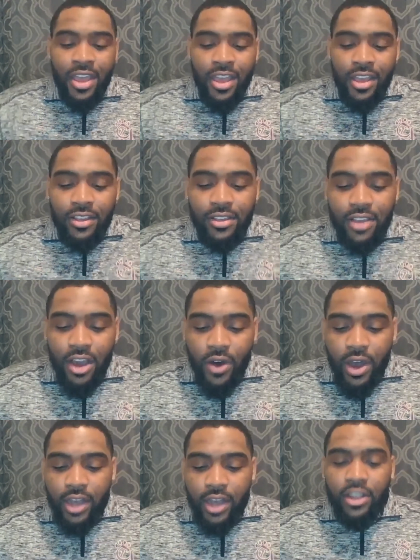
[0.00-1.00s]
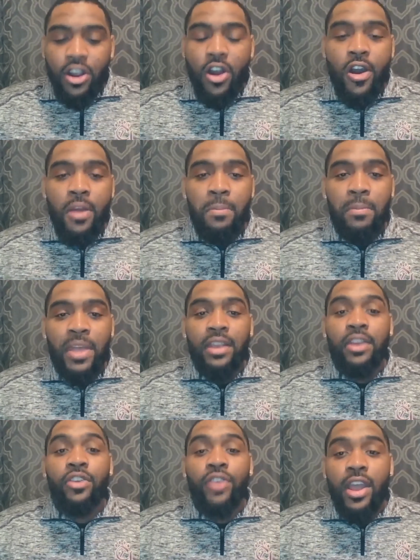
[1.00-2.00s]
So there are many
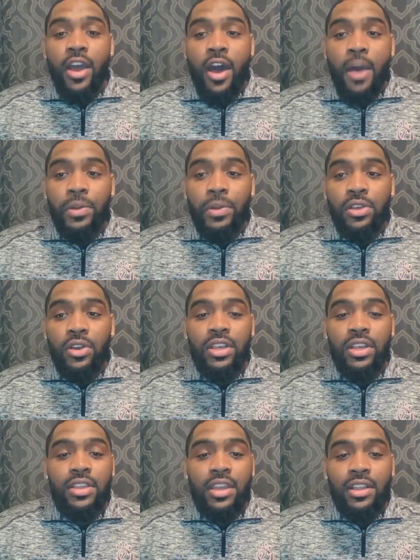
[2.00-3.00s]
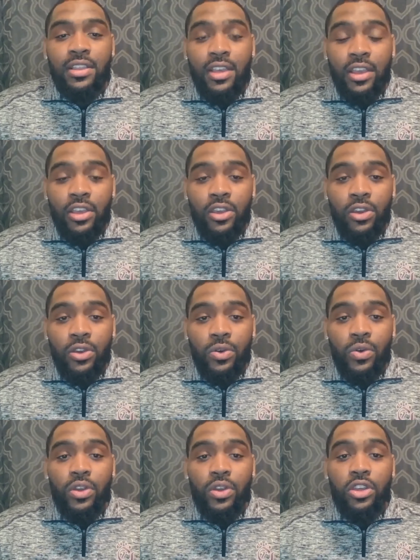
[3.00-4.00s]
great opportunities to
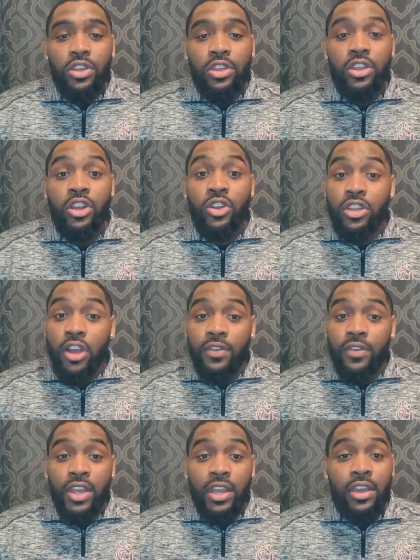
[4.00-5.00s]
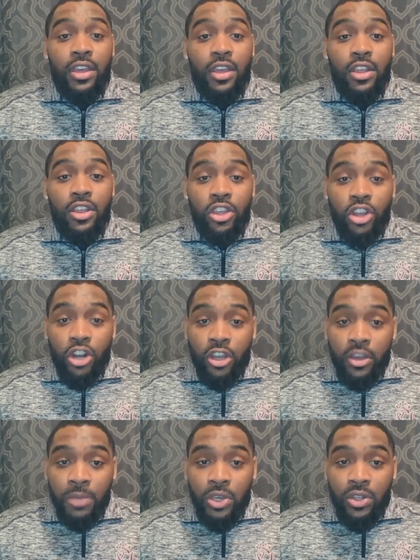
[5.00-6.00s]
continue serving your
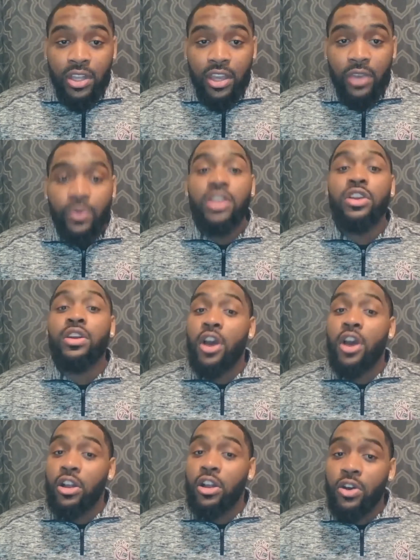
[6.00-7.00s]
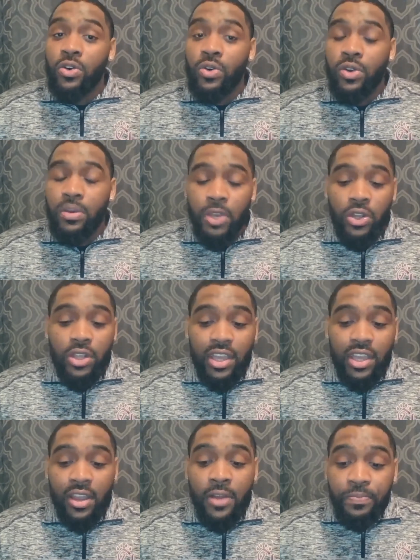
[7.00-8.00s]
community, whether it's our local
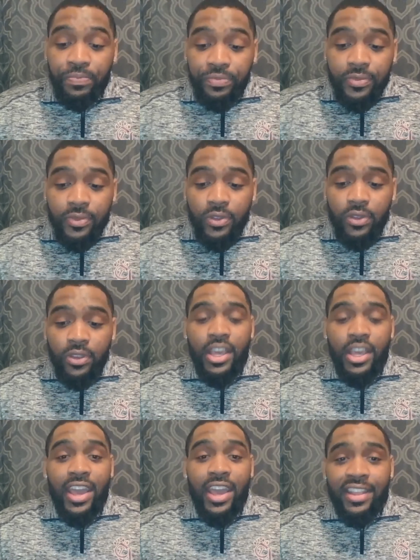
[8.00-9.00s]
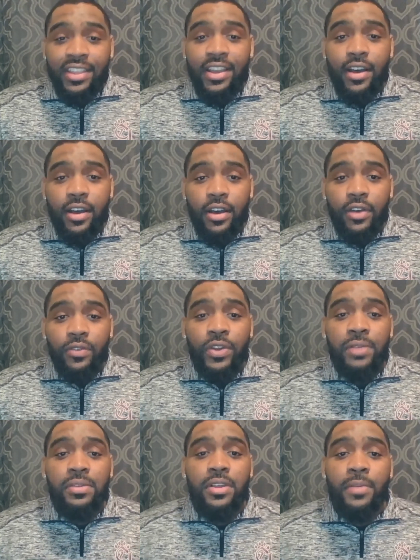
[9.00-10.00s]
community, and reap
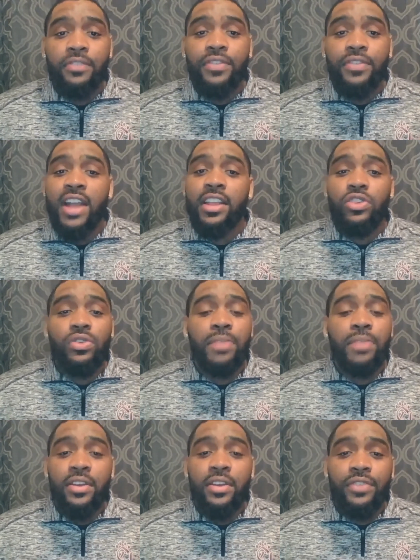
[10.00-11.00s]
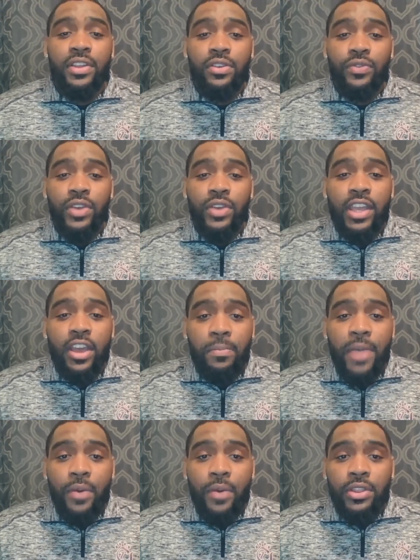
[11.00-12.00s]
some financial benefits to really help
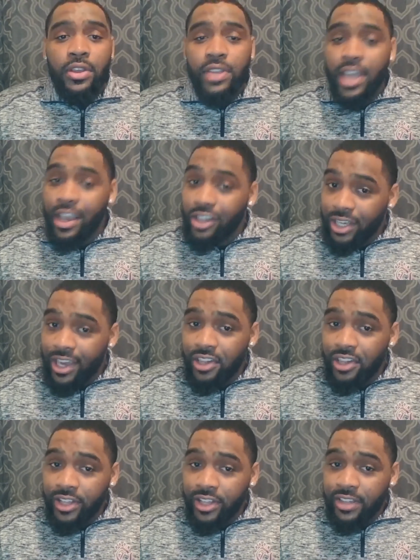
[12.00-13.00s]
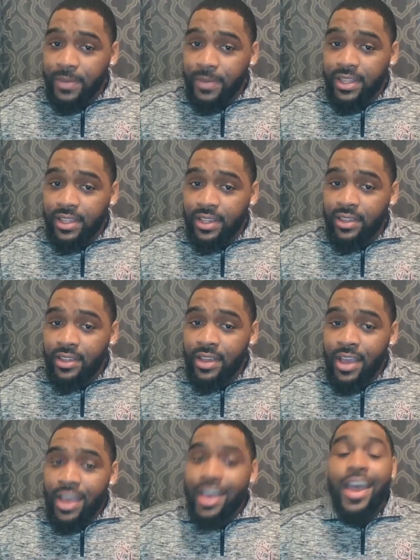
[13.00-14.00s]
out with those education expenses,
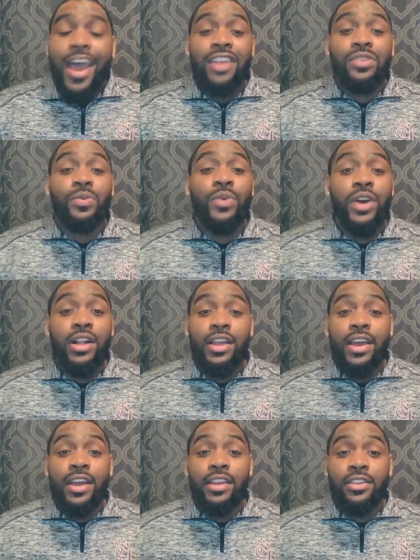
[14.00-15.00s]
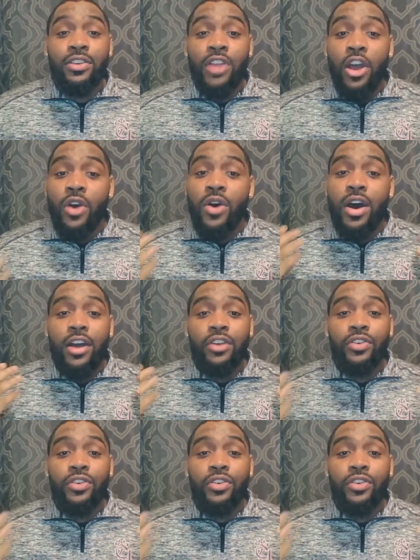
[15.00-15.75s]
as well as, you know,